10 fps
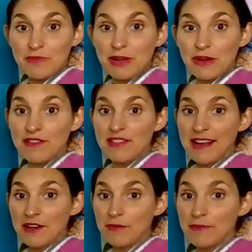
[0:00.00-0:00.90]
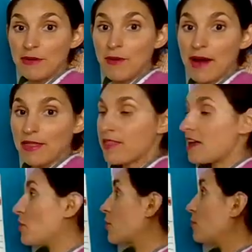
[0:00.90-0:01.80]
Because that could be one
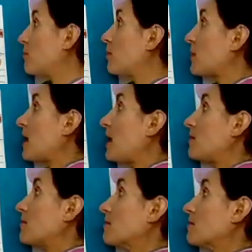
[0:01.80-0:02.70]
thing you could put in.